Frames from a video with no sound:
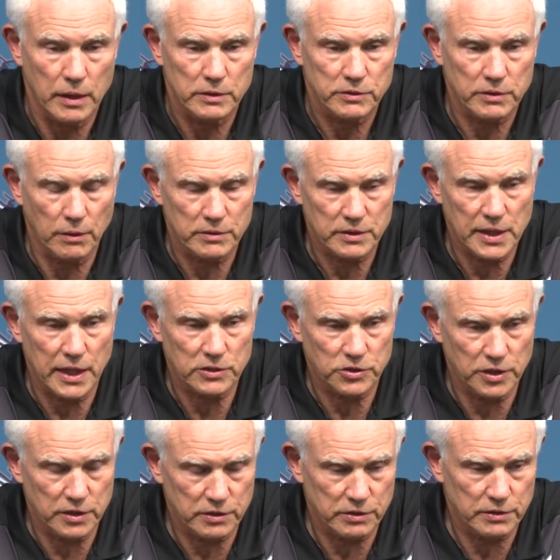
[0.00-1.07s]
So it's not
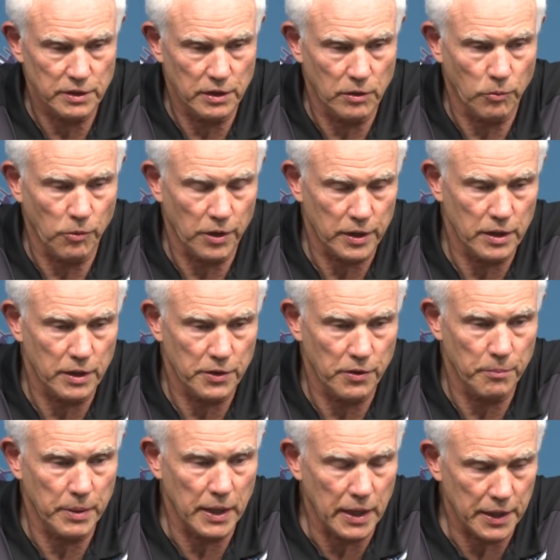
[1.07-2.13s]
just, you know, working on
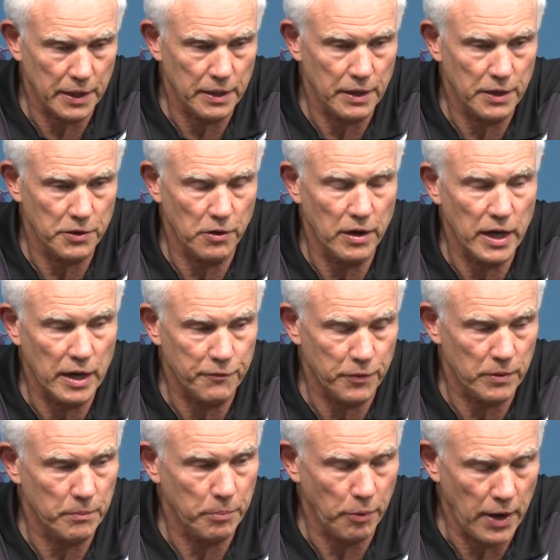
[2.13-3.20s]
your body and your
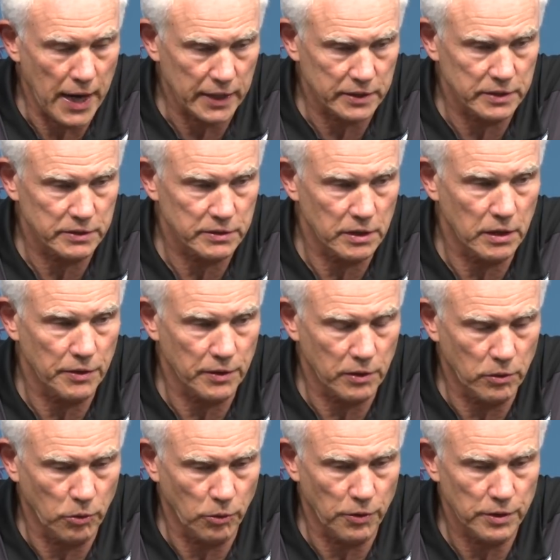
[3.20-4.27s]
effort and practice and on the
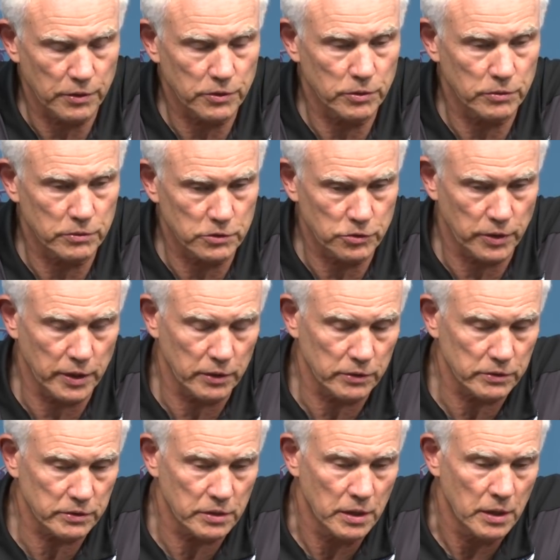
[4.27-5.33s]
court and doing
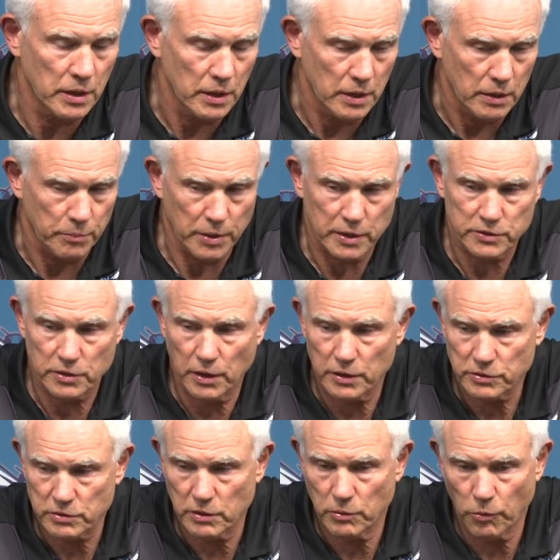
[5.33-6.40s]
drills, but it's
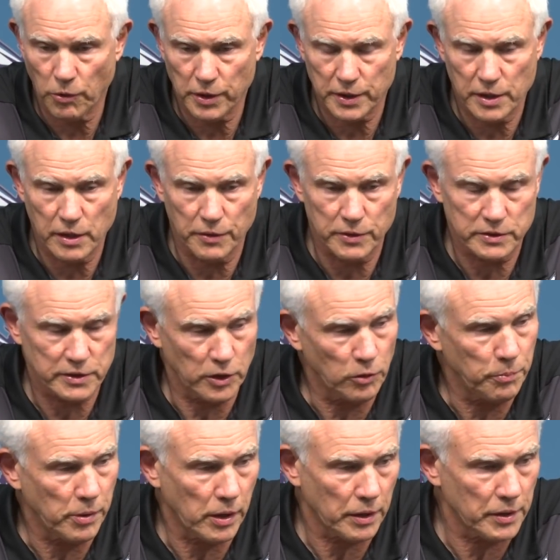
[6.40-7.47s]
also working on the
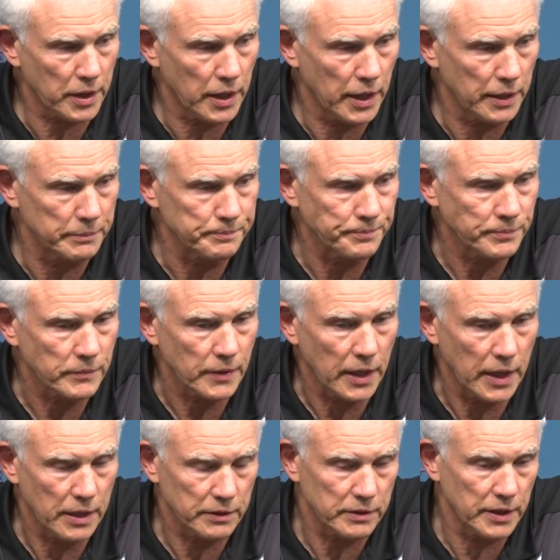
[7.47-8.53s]
skill part of the game.
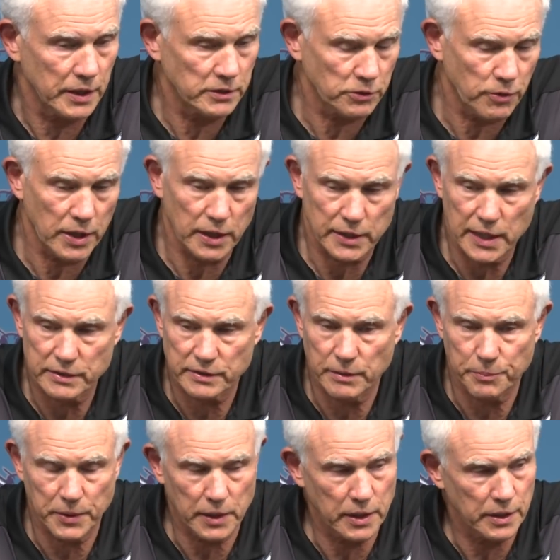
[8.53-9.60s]
And to his credit, that's
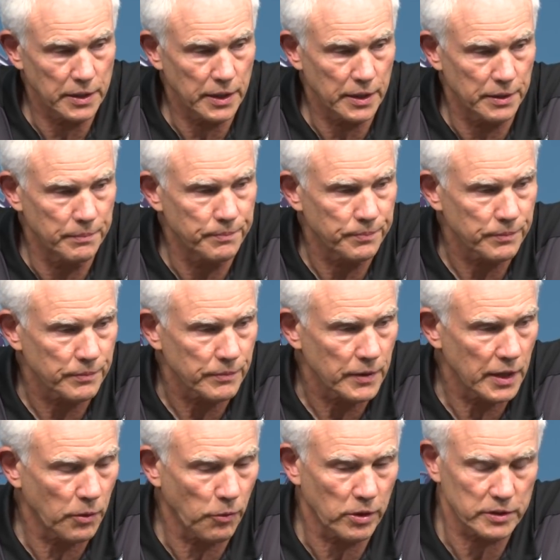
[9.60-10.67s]
something he did.
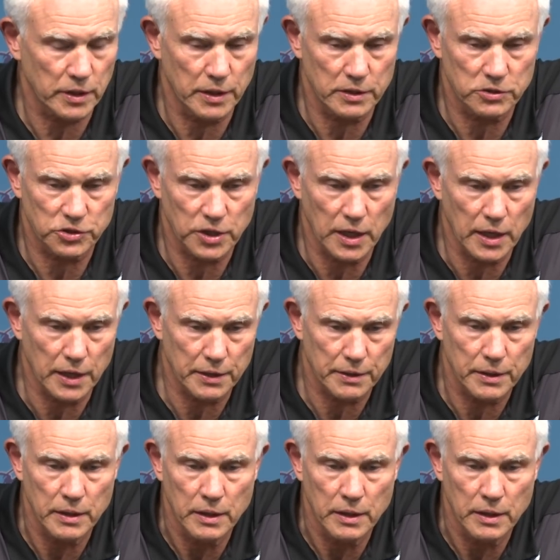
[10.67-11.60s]
He worked on his shot,